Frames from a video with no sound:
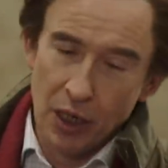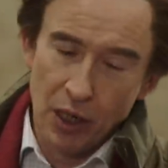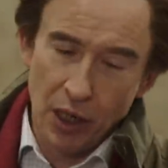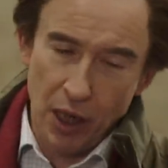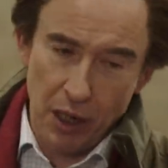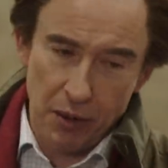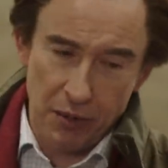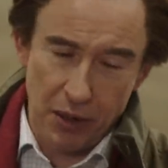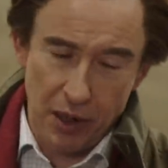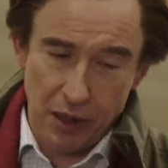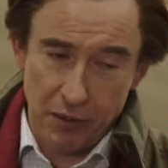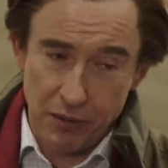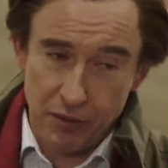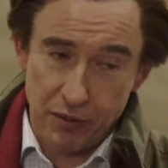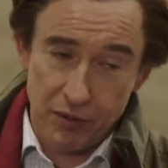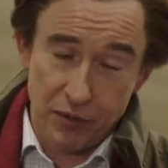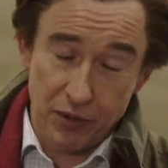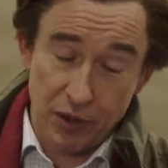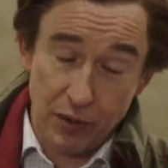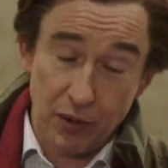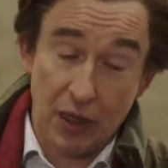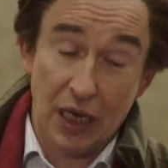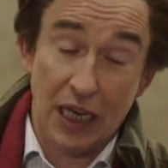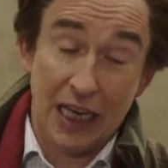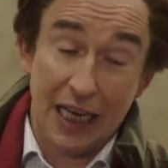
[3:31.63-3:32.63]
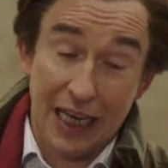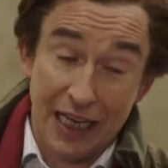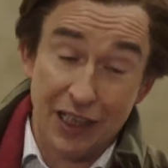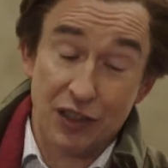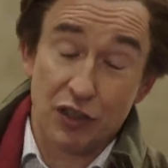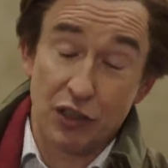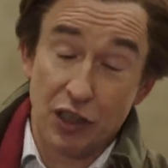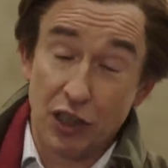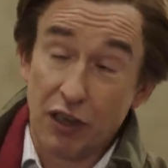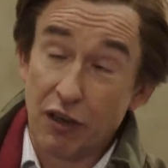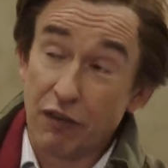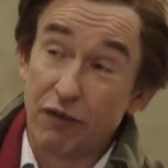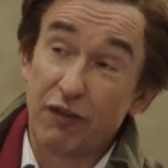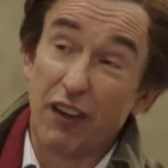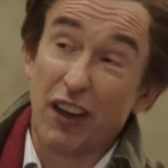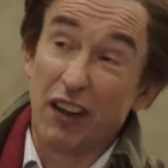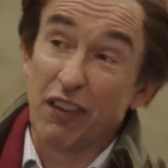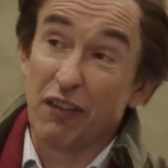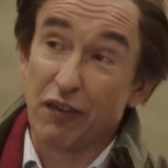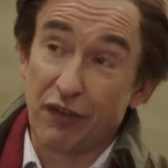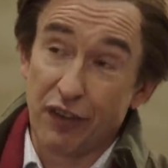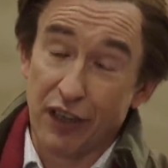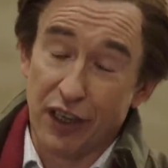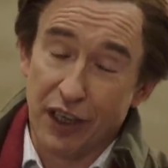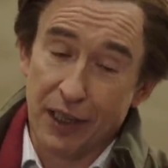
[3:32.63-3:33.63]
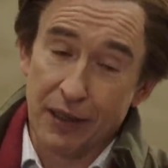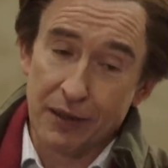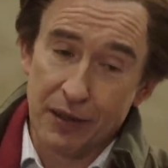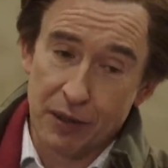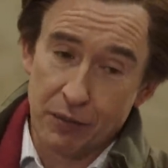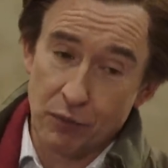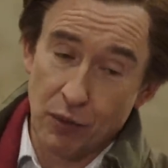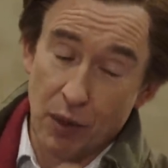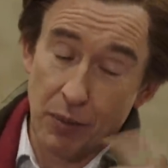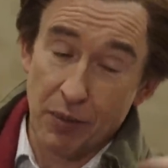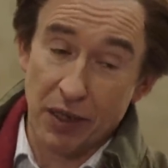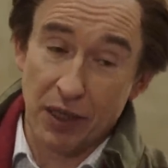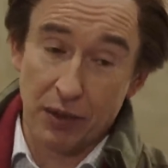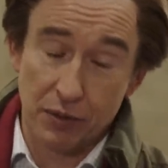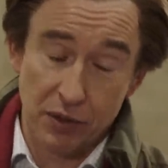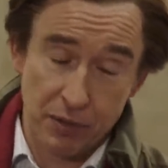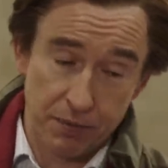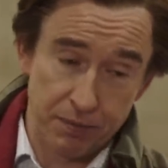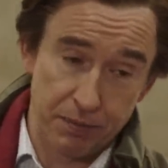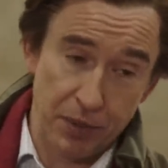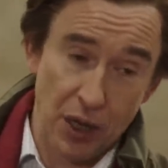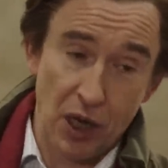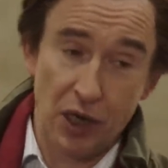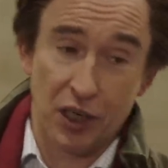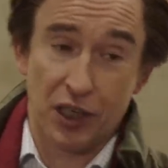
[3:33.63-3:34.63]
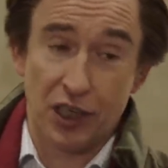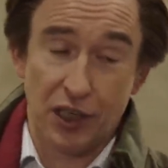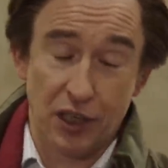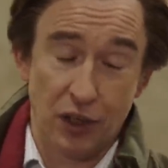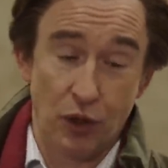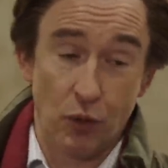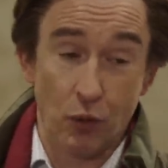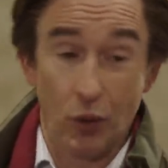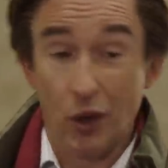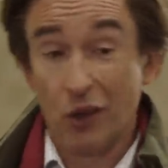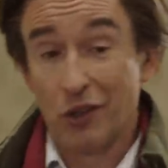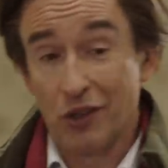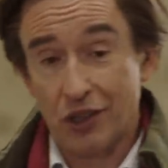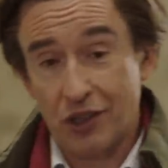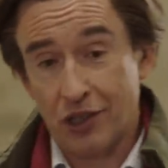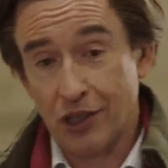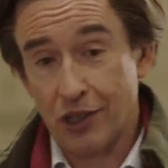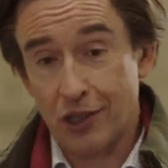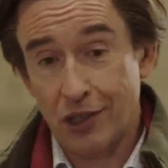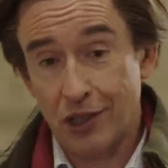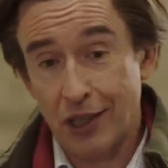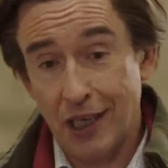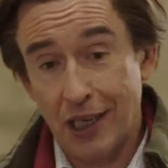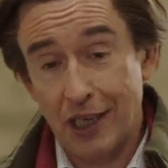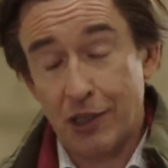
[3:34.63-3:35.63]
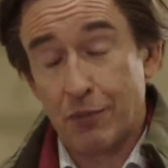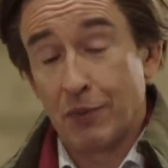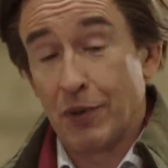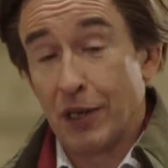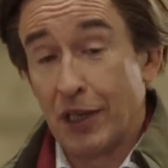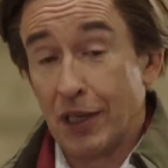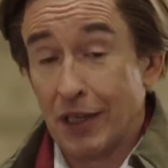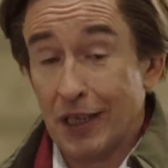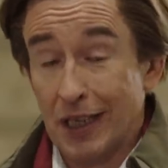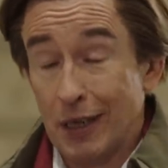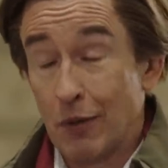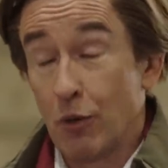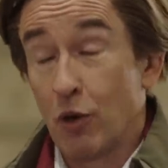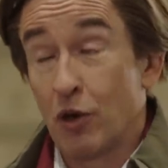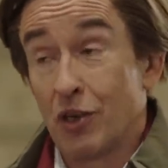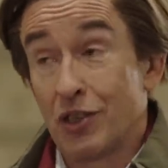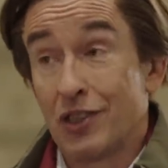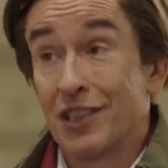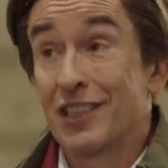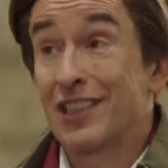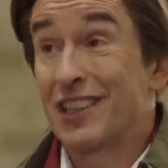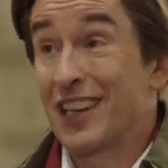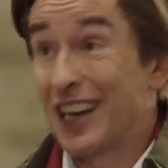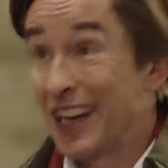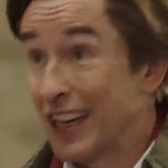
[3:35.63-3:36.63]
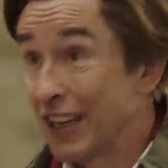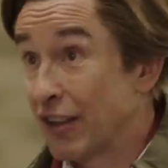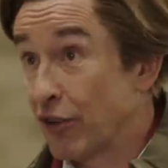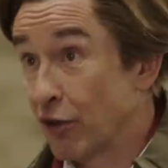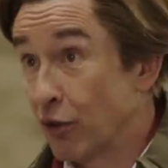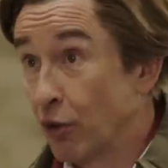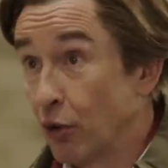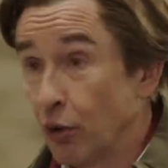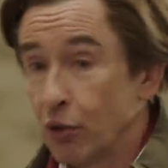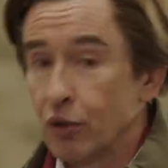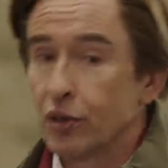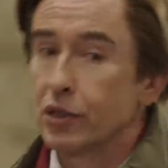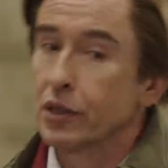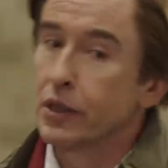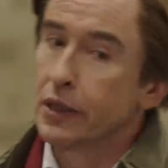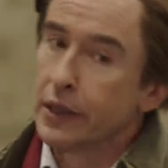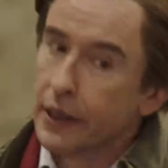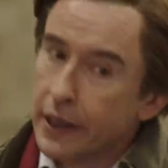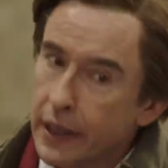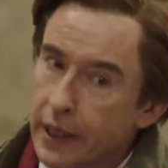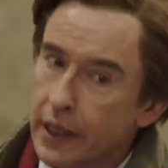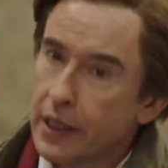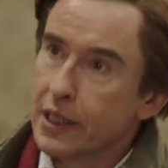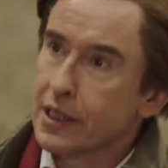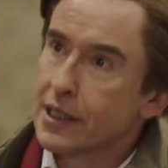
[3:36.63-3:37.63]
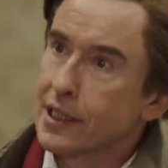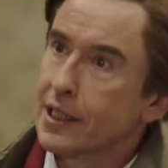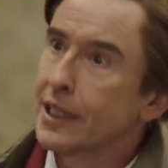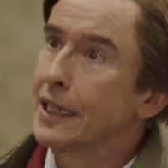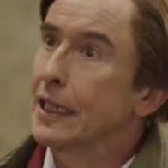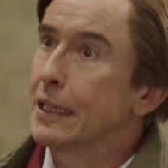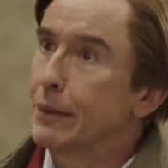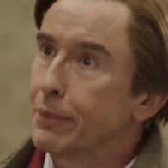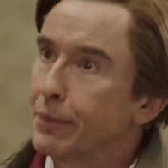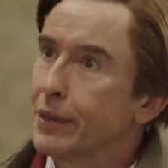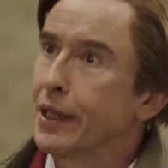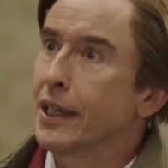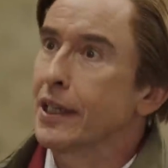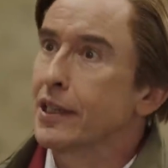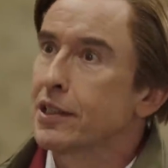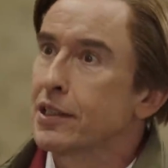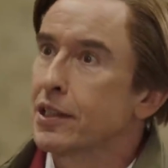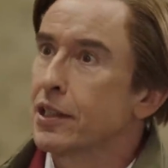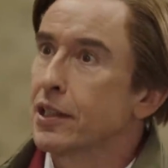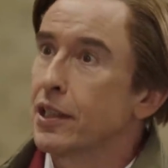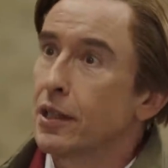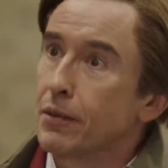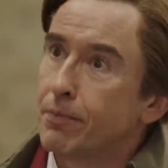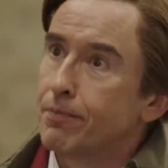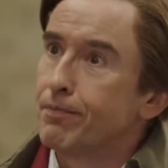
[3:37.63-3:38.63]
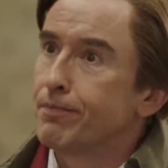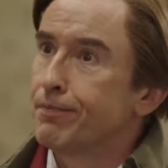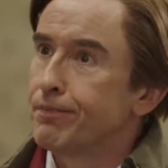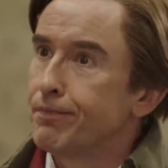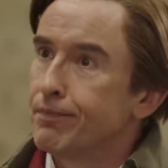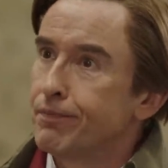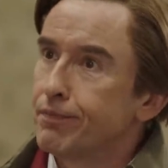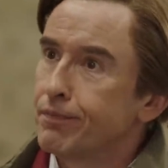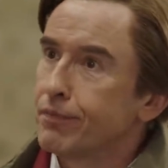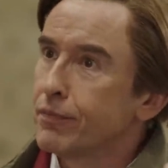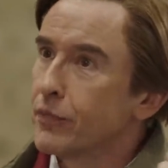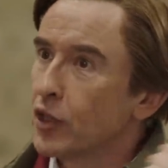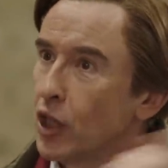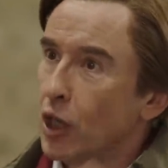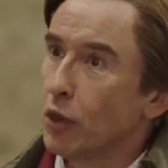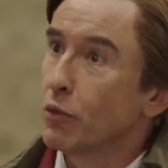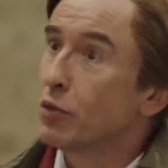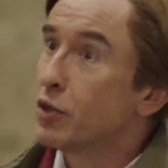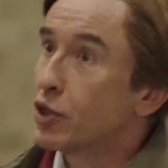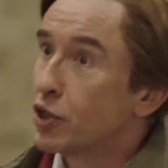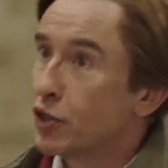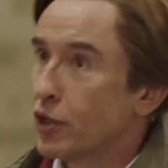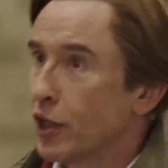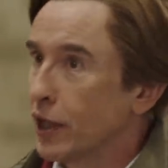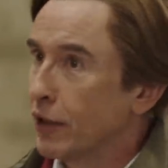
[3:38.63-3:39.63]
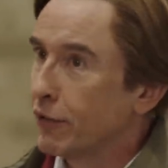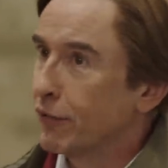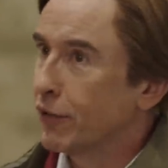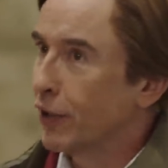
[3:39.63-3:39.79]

I, I was actually at a fun fair. one minute, he was barking at the waltzers. The next minute, he was, as I thought, asleep next to the ghost train.